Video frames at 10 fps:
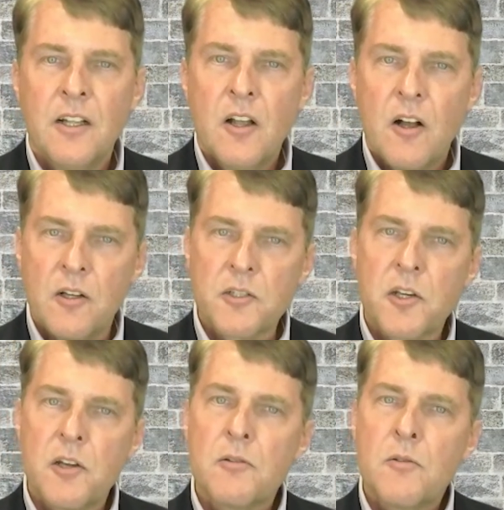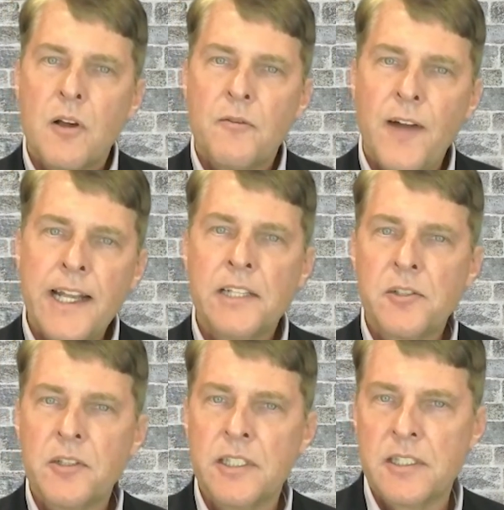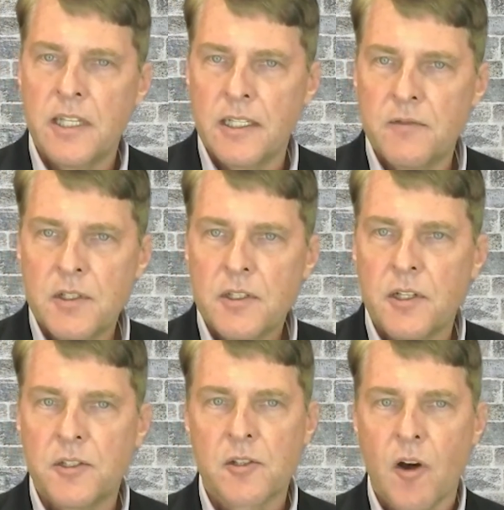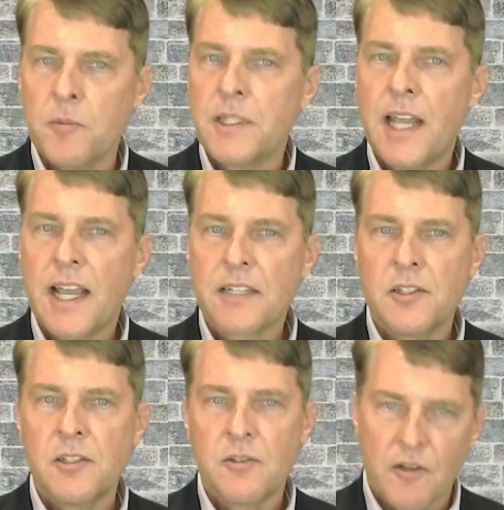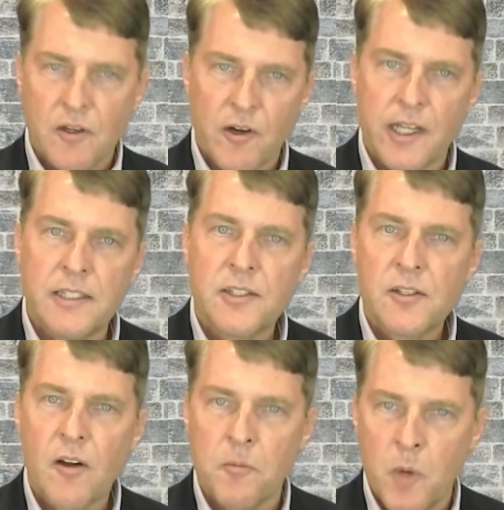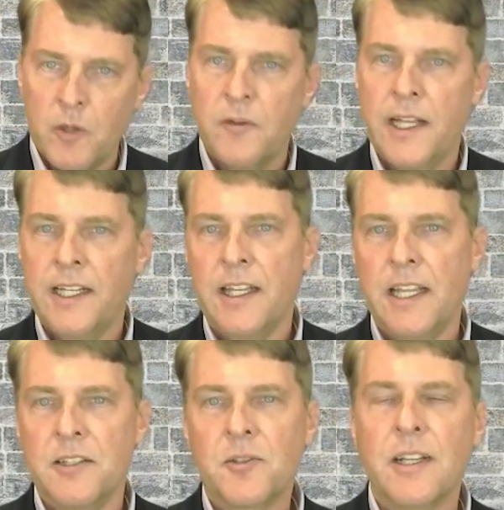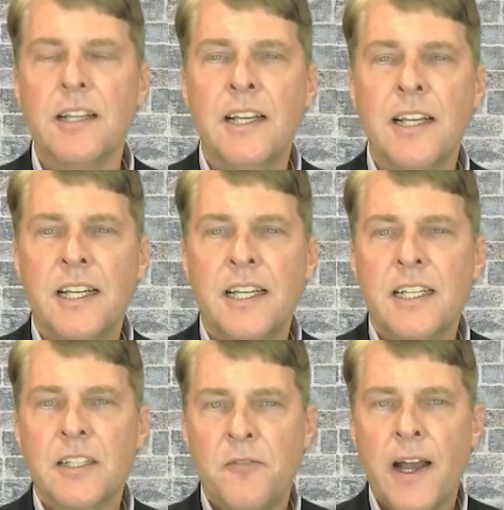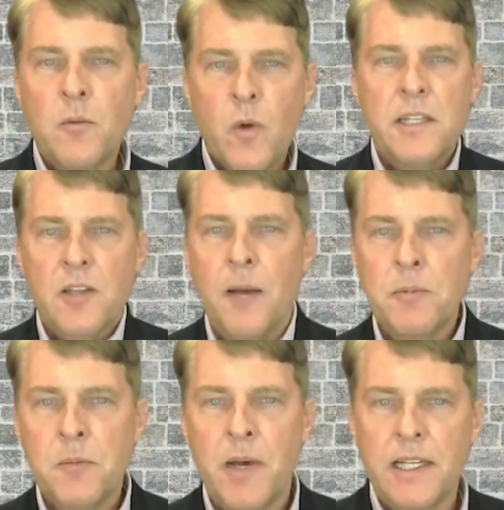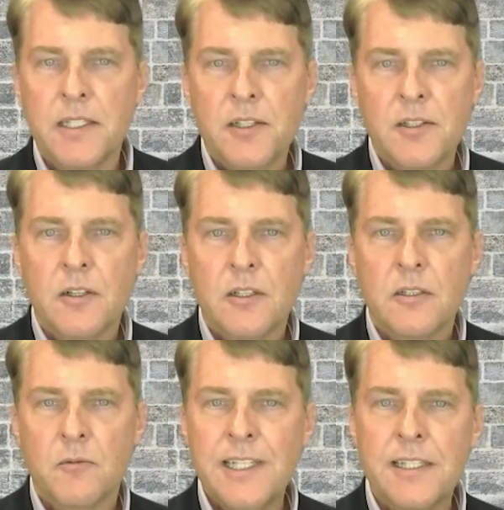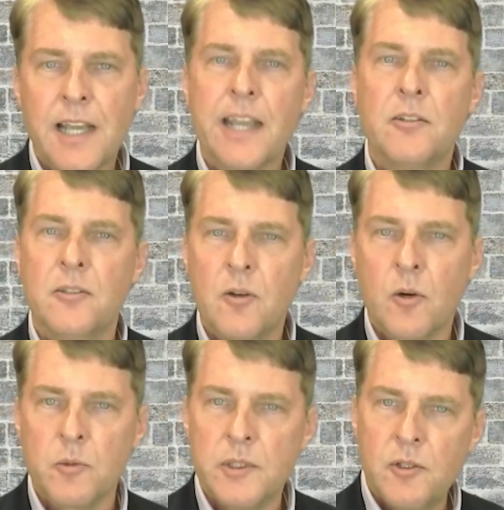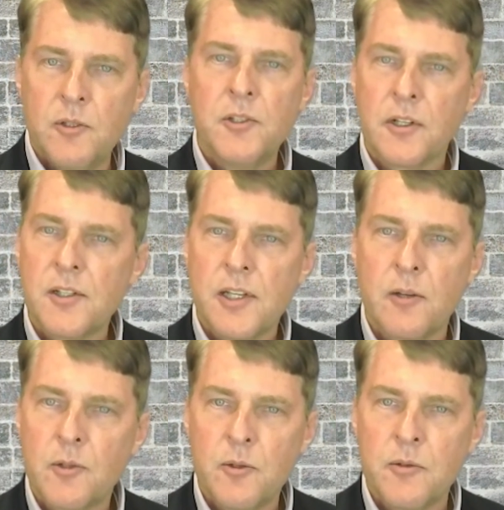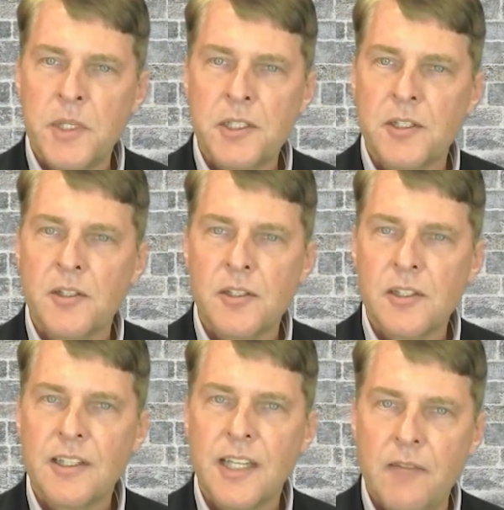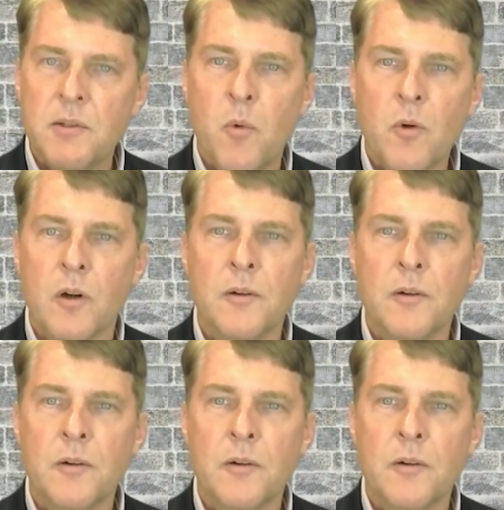Also, financial incentives such as carbon taxes or credits are motivating the industry to find ways to optimize, recycle, or reduce their CO2 emissions even more.